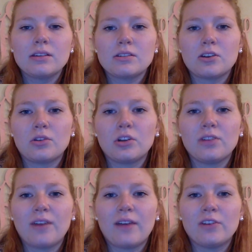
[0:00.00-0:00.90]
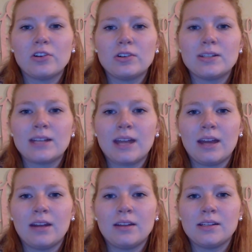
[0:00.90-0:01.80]
So 3 to 5 year olds
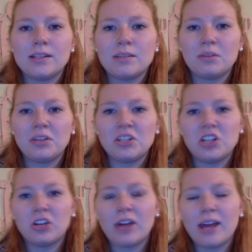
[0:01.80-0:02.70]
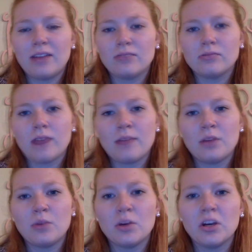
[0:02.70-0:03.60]
can typically generate
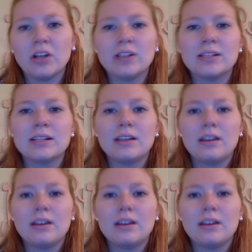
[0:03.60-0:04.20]
rhyming words.